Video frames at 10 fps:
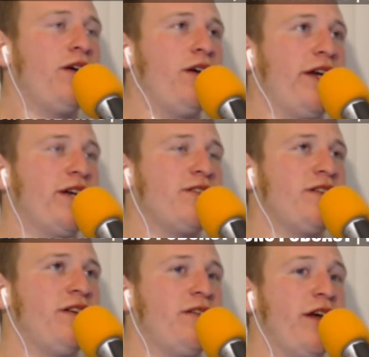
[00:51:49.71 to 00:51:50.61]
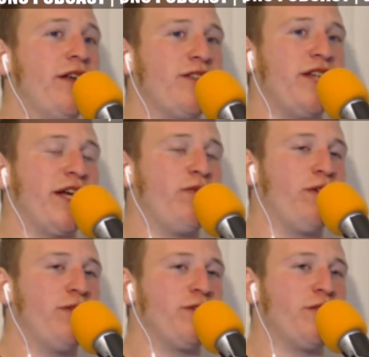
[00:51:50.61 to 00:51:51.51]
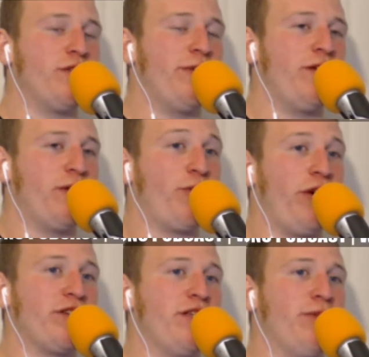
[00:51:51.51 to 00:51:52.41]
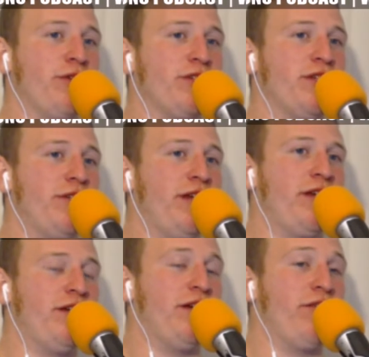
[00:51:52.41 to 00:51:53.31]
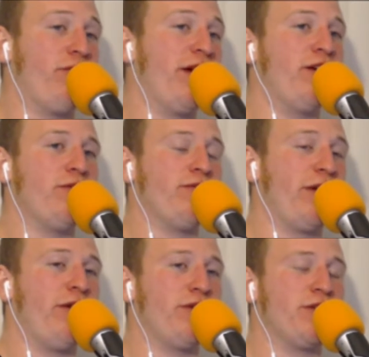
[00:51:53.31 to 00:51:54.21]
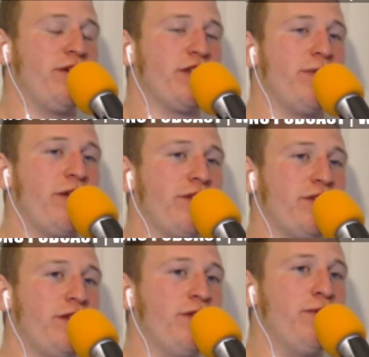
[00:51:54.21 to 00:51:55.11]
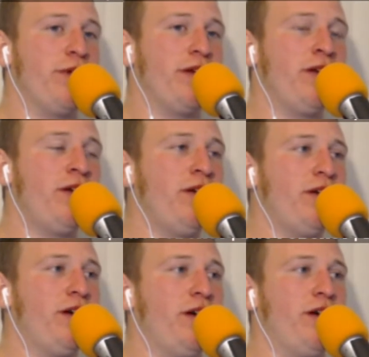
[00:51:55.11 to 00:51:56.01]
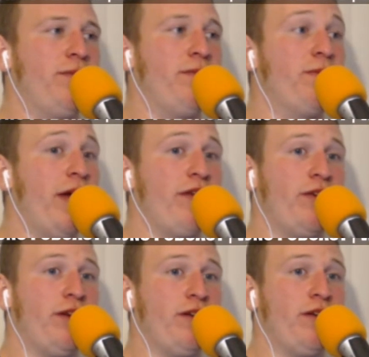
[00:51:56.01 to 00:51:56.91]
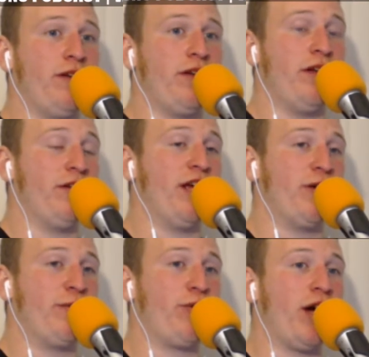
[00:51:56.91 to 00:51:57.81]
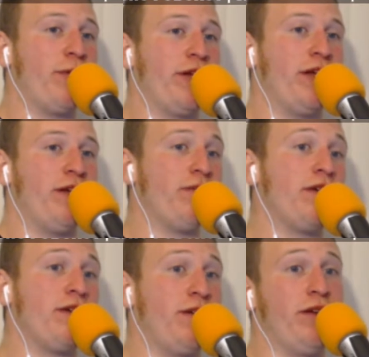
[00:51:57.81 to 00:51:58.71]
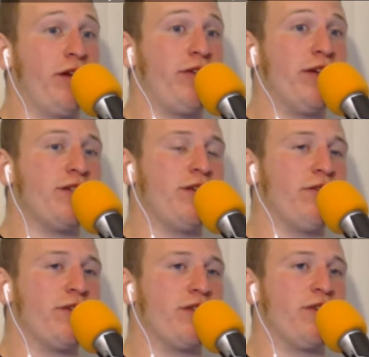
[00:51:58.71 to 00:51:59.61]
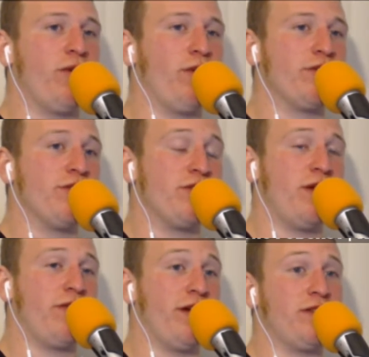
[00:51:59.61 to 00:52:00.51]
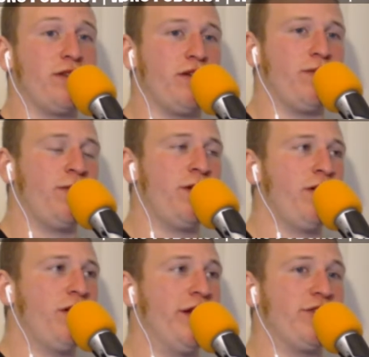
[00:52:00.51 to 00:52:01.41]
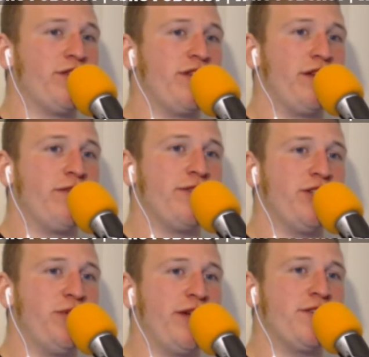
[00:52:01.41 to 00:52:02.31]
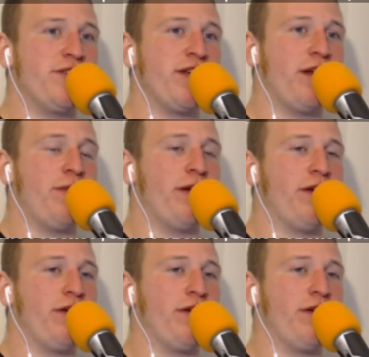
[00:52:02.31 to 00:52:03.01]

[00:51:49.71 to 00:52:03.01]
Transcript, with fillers: I guess uh, in second realm terms, it'd be called a proxy merchant. Like uh, and Rayo Rayo also talked about this too, but um, having uh, your name on property can increase your risk of coercion. So I've got uh, an interesting situation set up here.